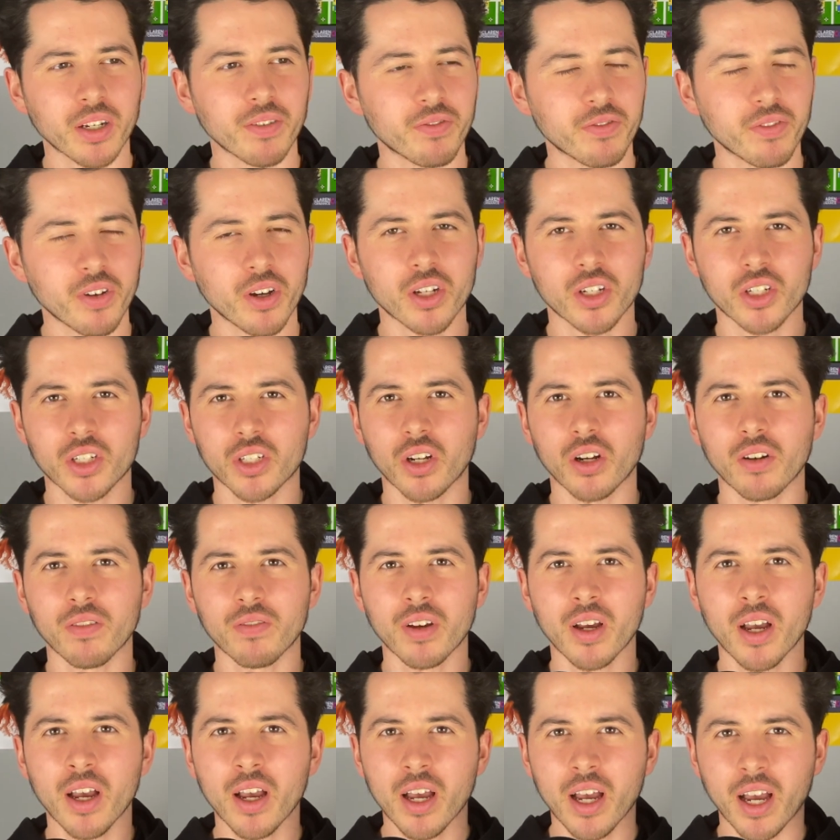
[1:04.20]
first off,
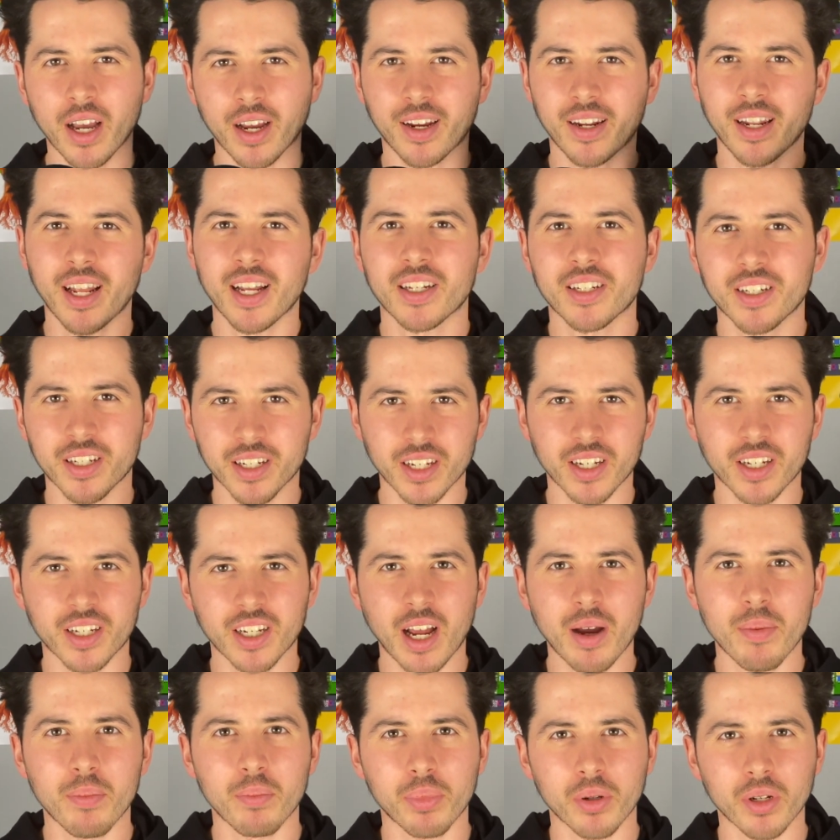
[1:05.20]
a classic
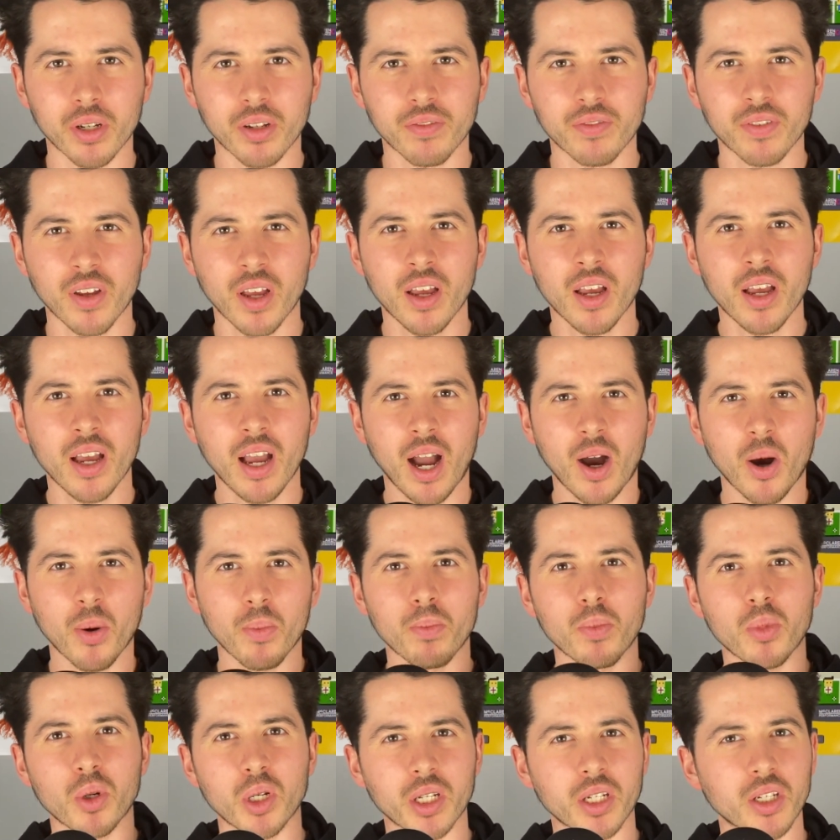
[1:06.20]
example of how
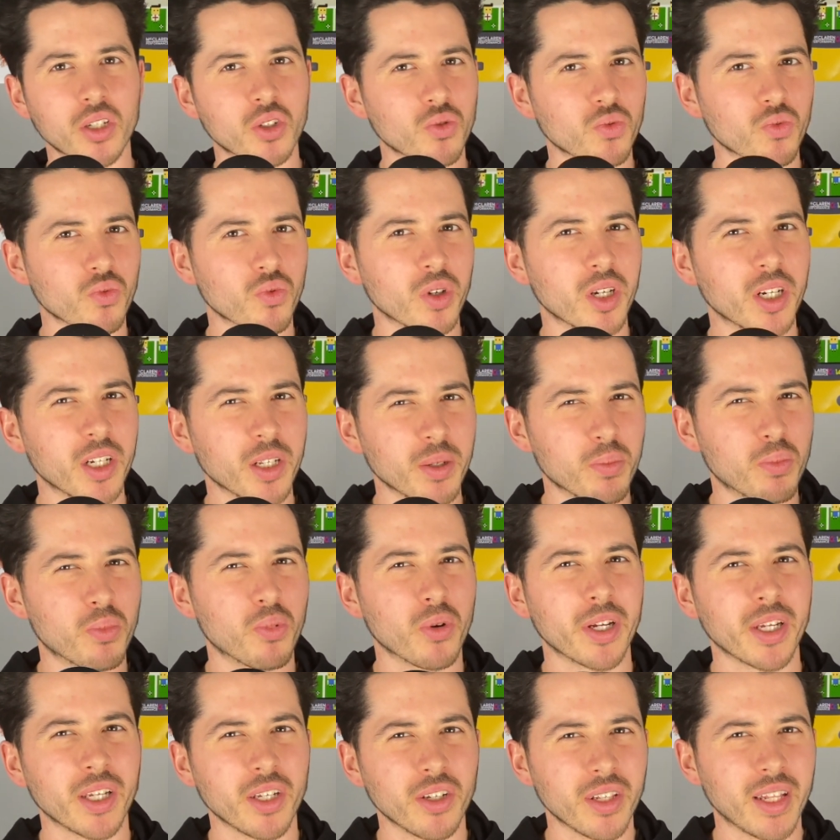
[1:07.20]
money doesn't really
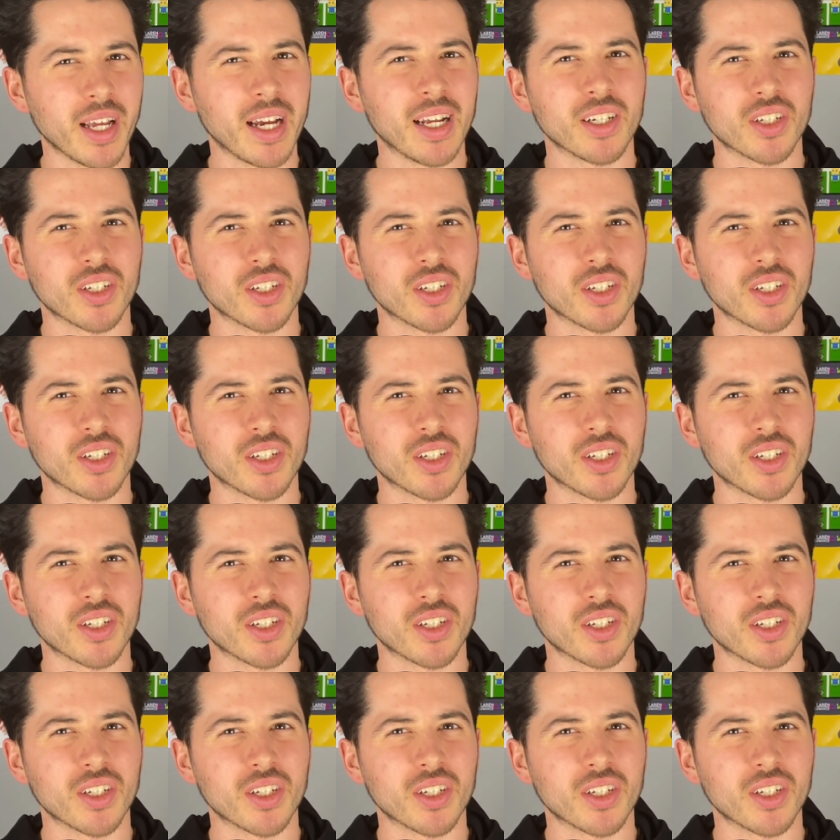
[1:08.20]
bring you that